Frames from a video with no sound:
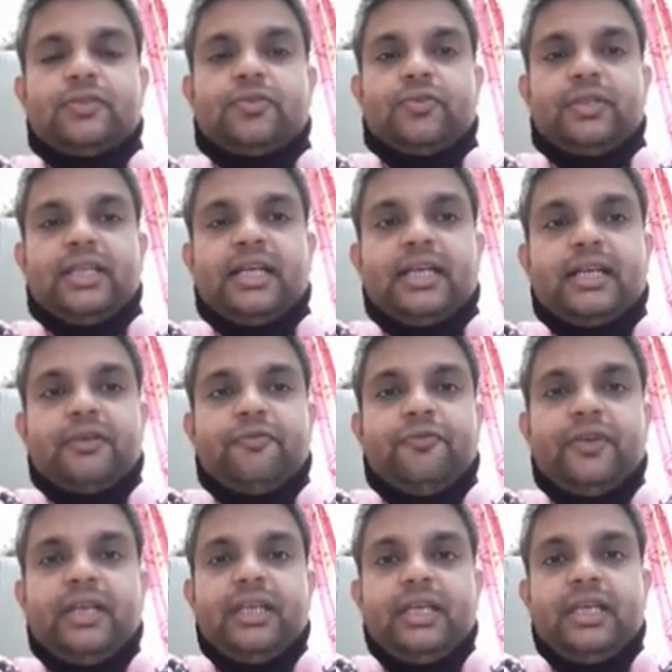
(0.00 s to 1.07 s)
So there are
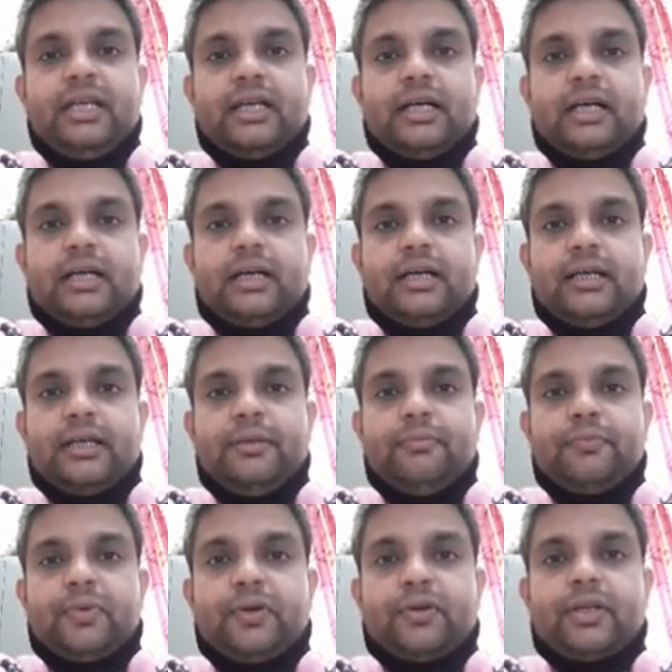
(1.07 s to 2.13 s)
very
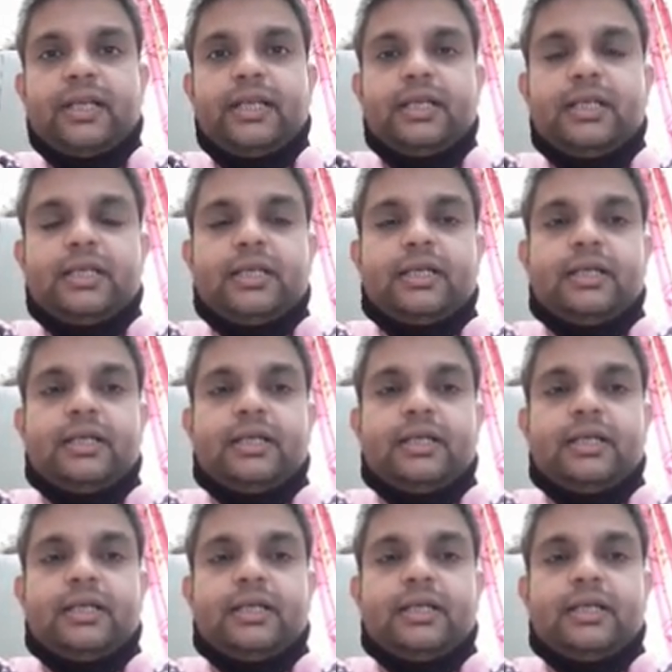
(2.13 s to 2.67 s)
important